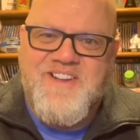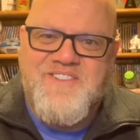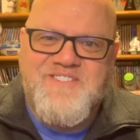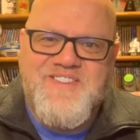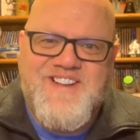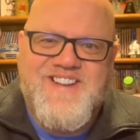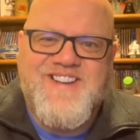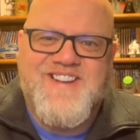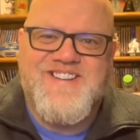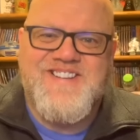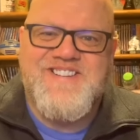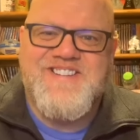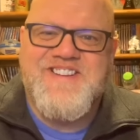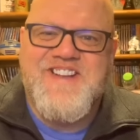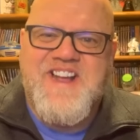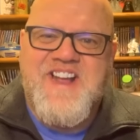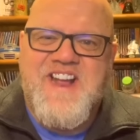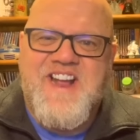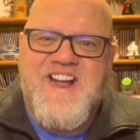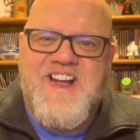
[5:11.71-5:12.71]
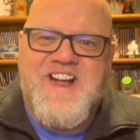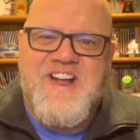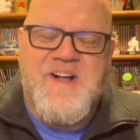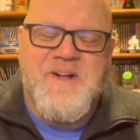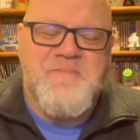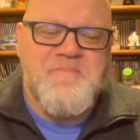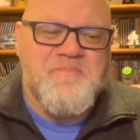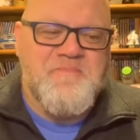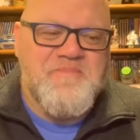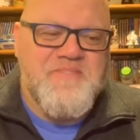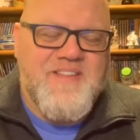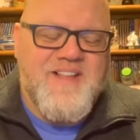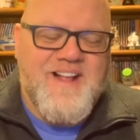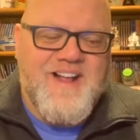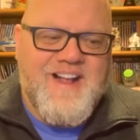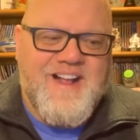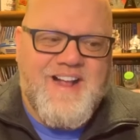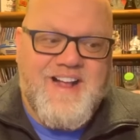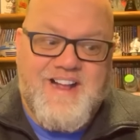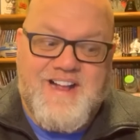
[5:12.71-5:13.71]
because um,
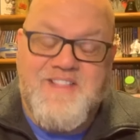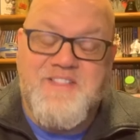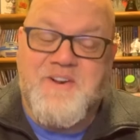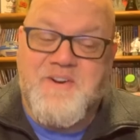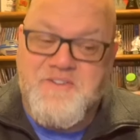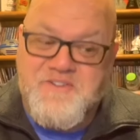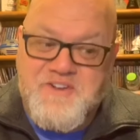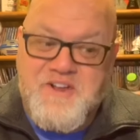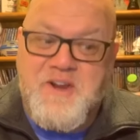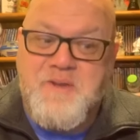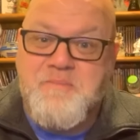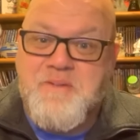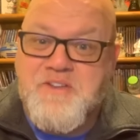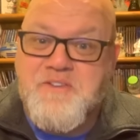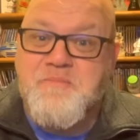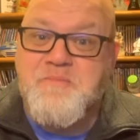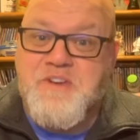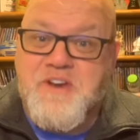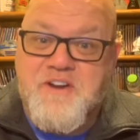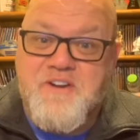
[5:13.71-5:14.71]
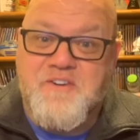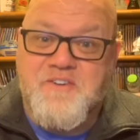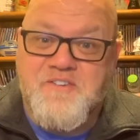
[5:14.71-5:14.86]
there's going to be some tears,